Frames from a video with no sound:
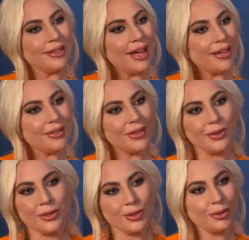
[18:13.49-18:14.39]
that
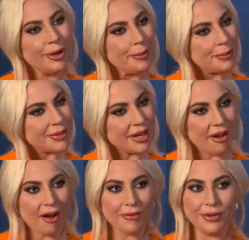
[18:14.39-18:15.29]
there's scripts and
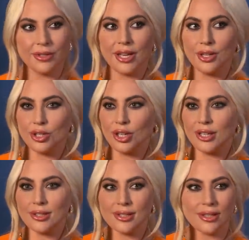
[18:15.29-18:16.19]

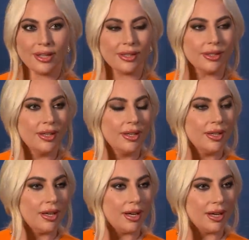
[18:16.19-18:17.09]
conversations and
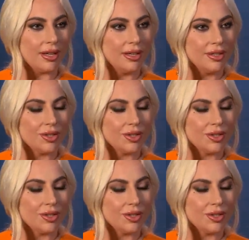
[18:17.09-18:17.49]
uh,